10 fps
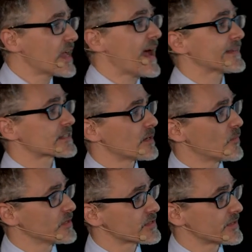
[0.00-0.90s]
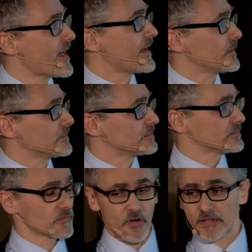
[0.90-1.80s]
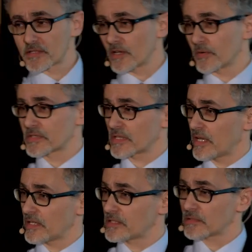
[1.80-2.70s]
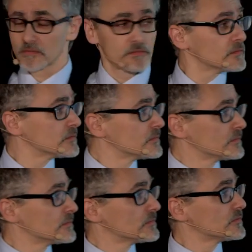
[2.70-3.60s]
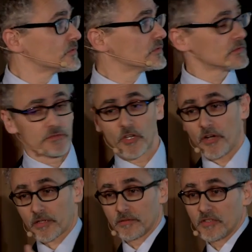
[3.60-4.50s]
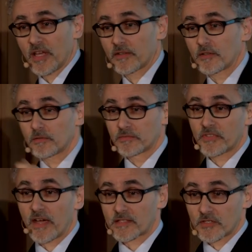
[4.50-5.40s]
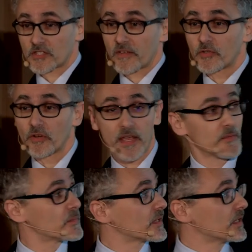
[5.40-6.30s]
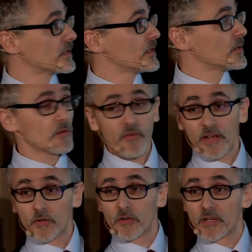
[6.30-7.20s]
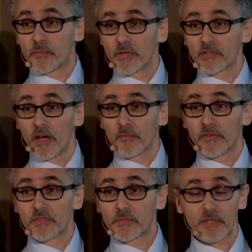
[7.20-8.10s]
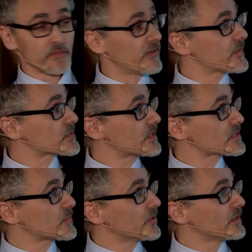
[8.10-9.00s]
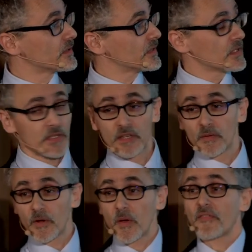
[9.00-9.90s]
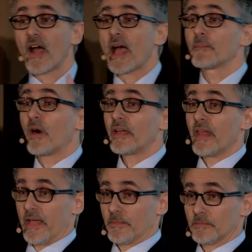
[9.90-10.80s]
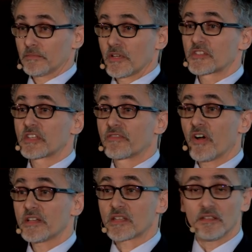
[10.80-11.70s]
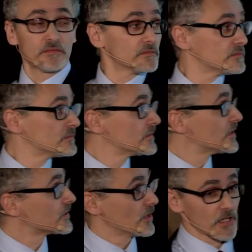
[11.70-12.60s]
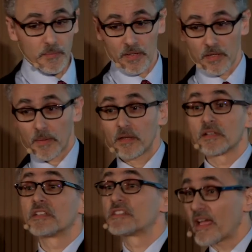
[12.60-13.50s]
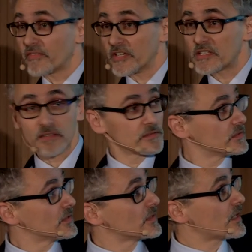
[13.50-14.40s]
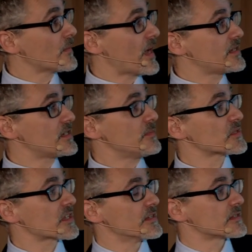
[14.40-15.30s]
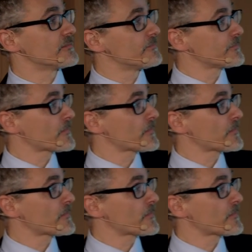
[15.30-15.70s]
if we add someone's name, right? So it said, Dirk, you'd get your text, and just have your name on the beginning. Well, that already brings it up 50%, 5 percentage point. Well, if I add my name as the advisor, Dirk, blah, blah, blah, David, now I'm at 18%.